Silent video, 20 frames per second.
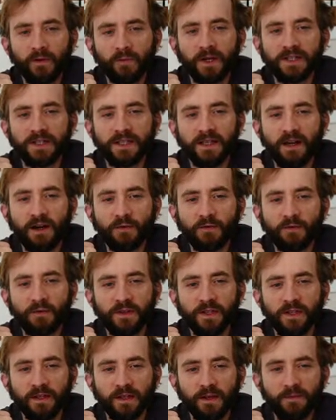renting it out
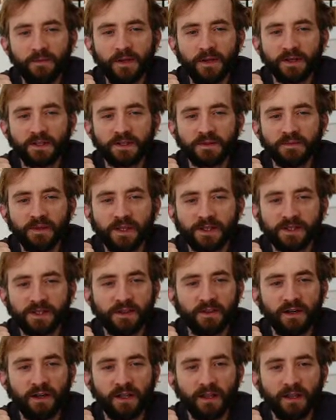for the Olympics because
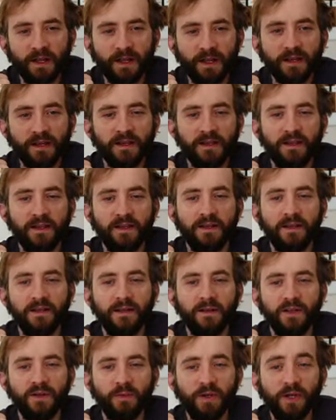I thought like
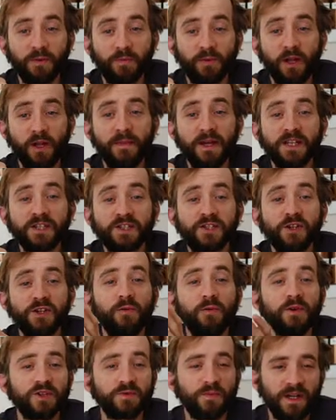we could probably make
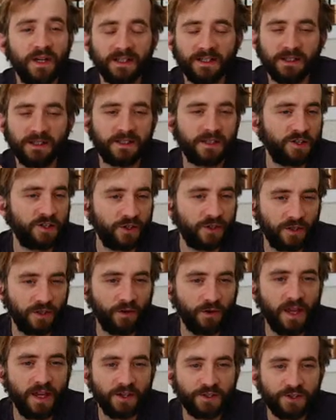so much money. It's in such a good
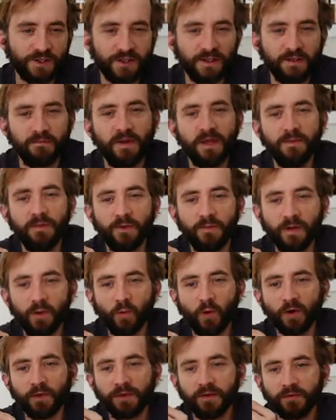location that maybe it'd
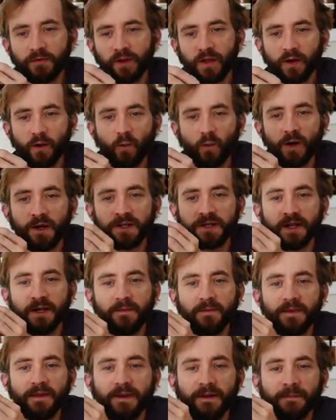be worth it for like a
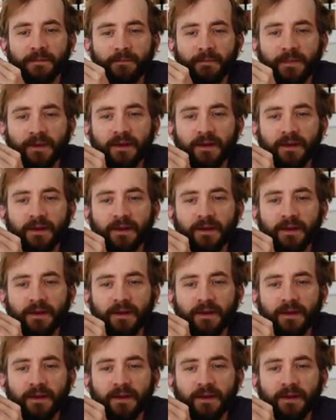one-time thing.